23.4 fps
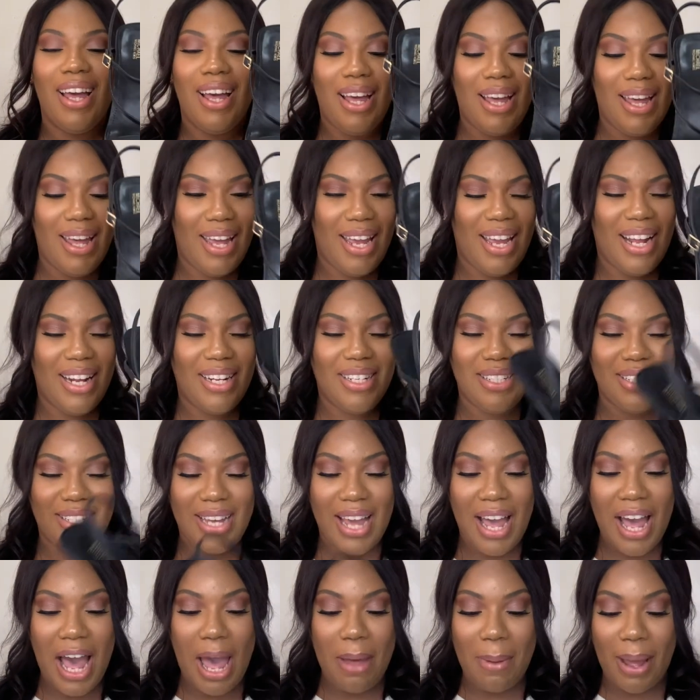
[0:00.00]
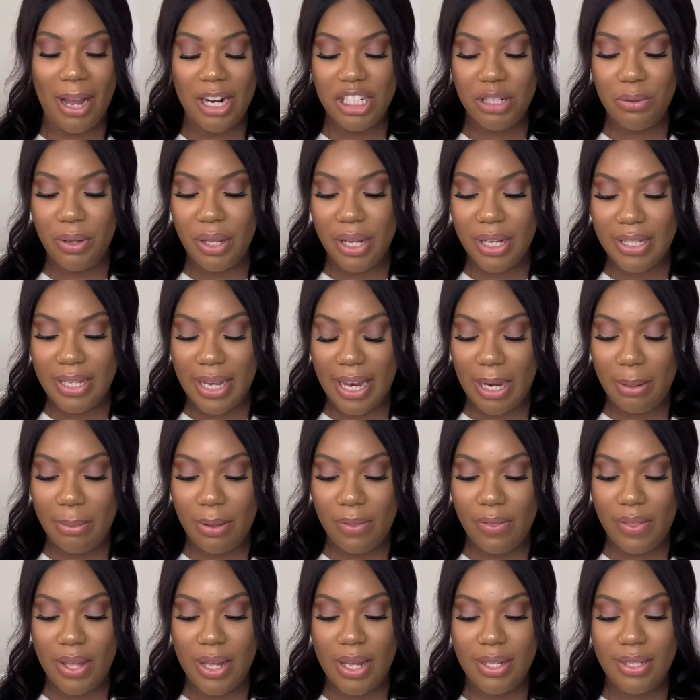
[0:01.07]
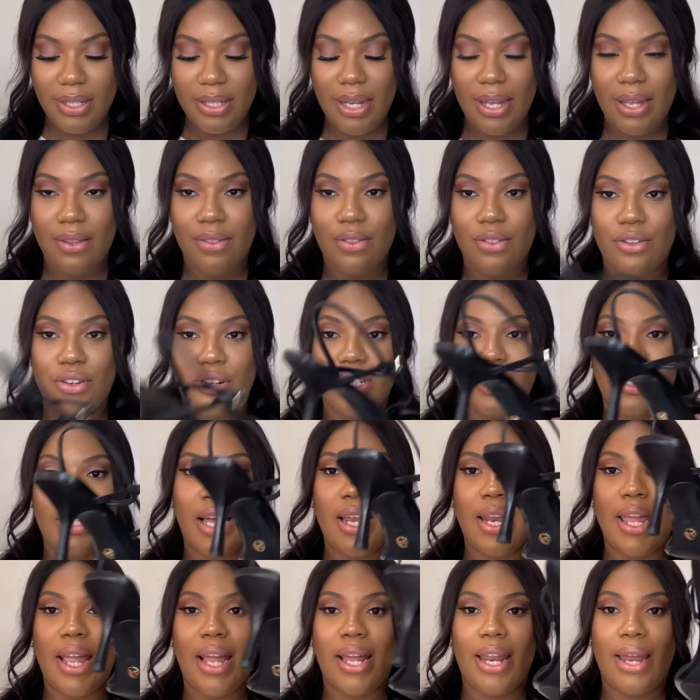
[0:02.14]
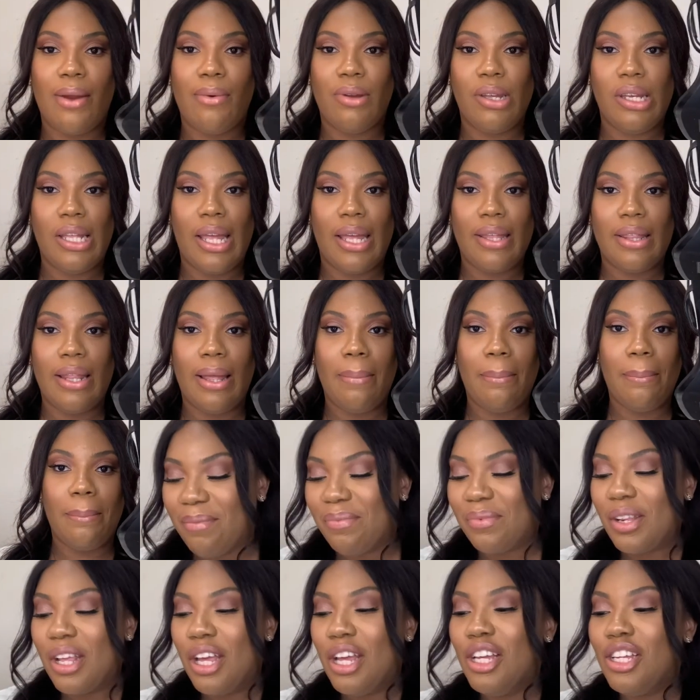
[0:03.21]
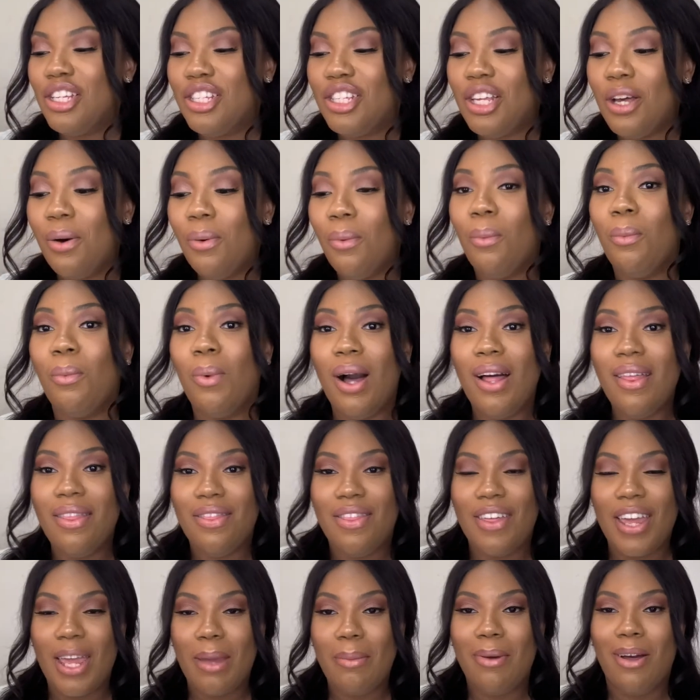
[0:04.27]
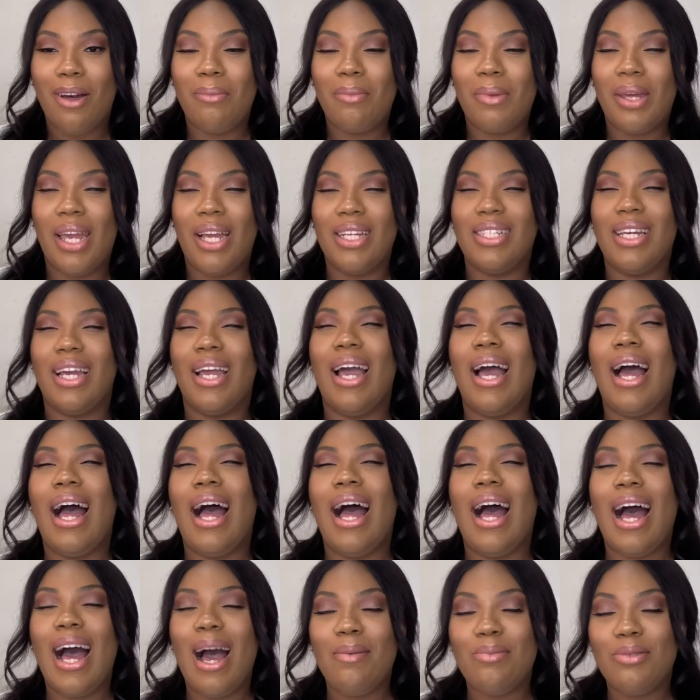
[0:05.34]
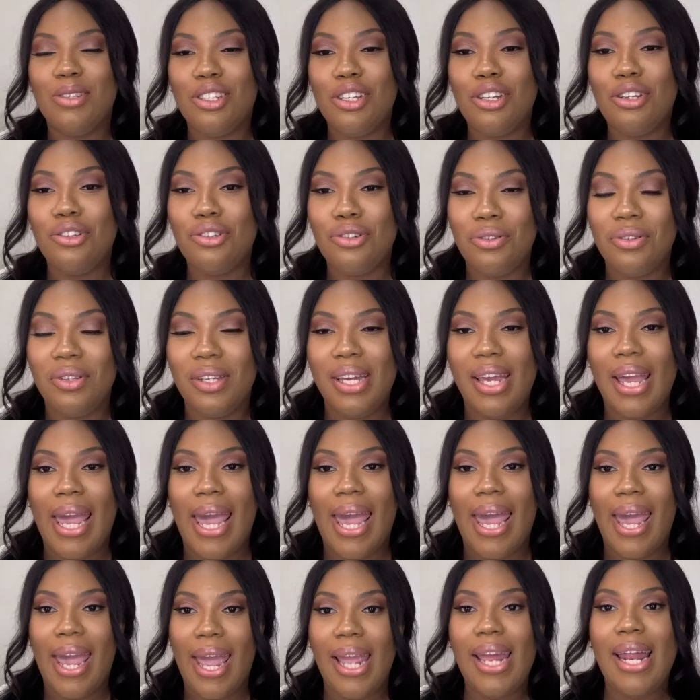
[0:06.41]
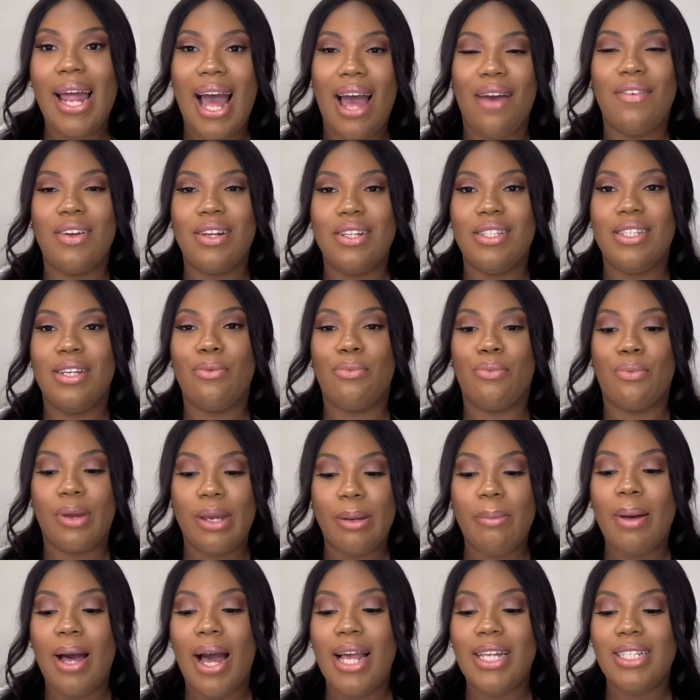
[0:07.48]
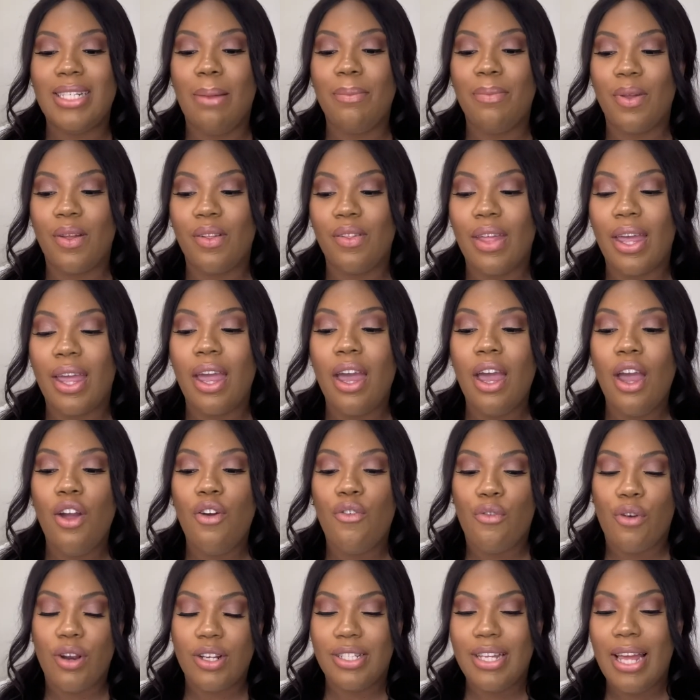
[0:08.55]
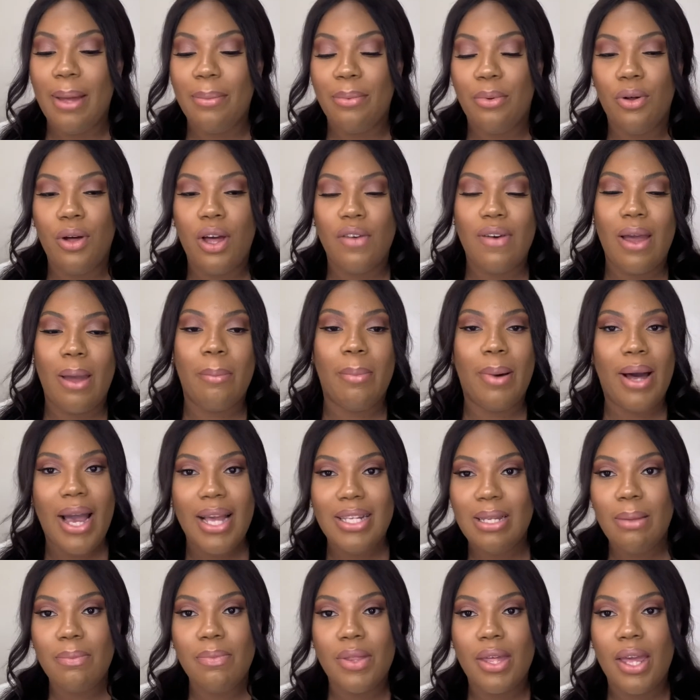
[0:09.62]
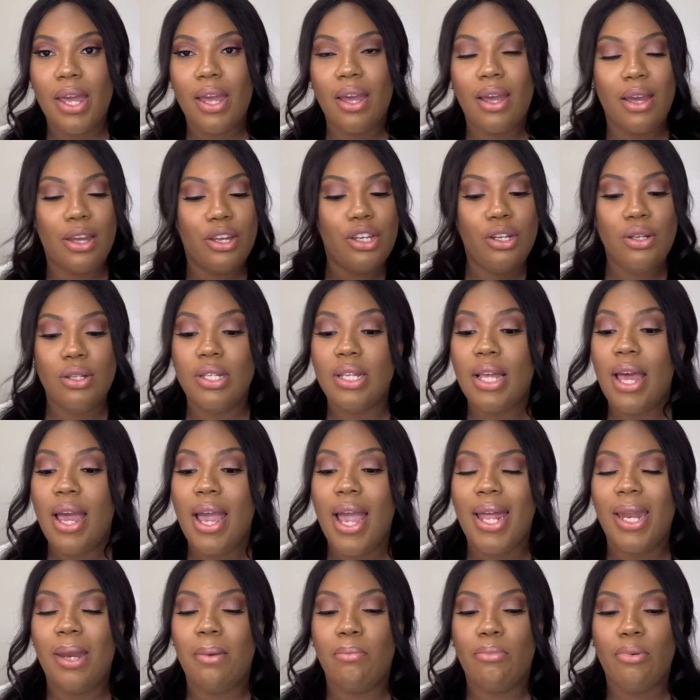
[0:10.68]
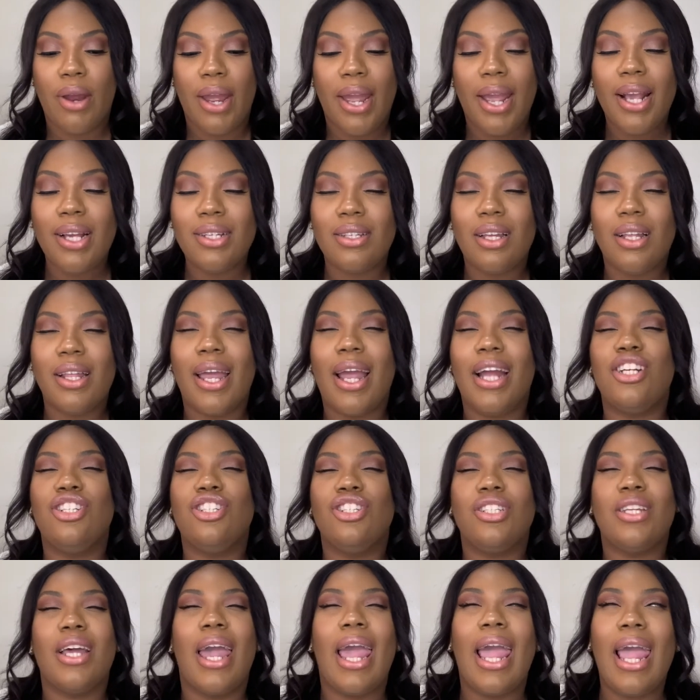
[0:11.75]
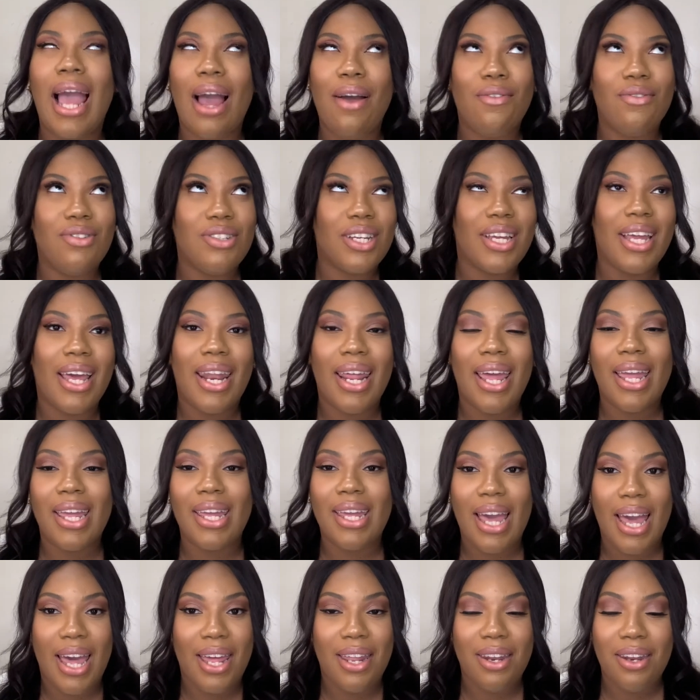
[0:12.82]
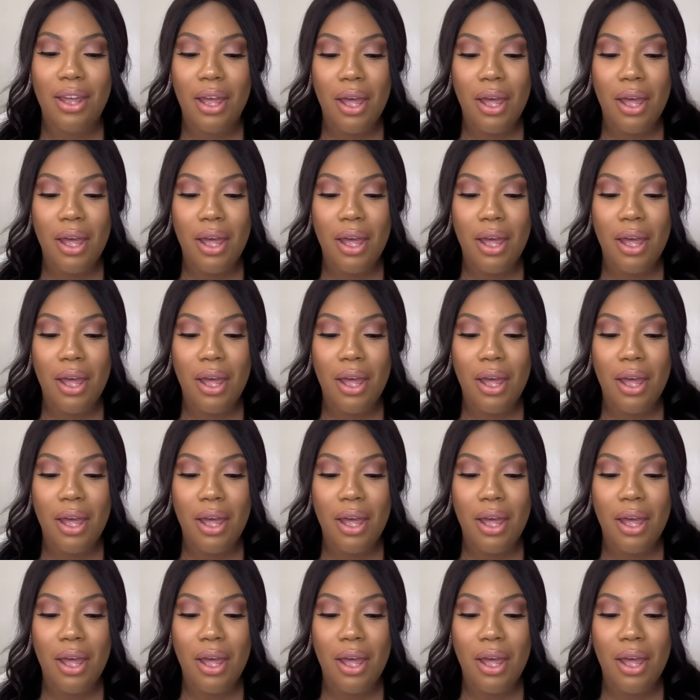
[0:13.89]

and yeah i'm actually really excited about this and they're stunning and i really like them so one thing about me is i absolutely hate having to rebuy something like for example if i buy something use it and it breaks like i just hate having to get it again